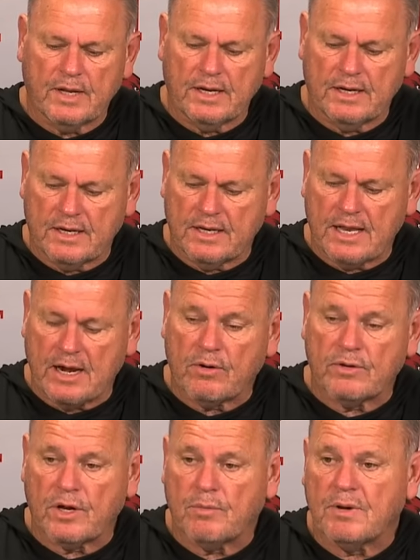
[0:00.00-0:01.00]
and
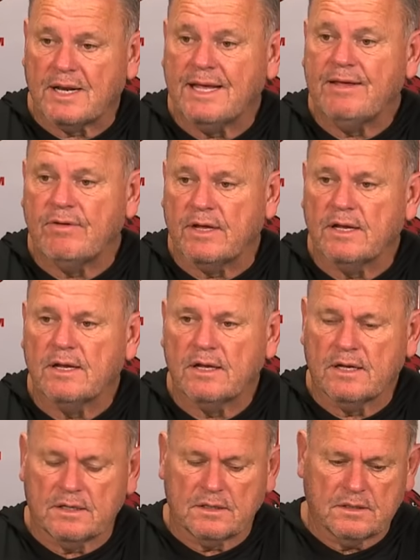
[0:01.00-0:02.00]
they're they're believing.
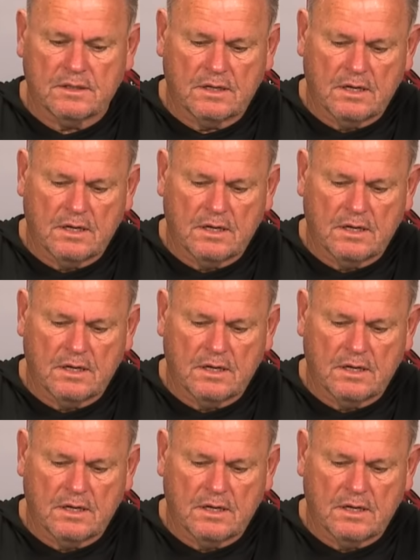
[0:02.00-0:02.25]
Uh,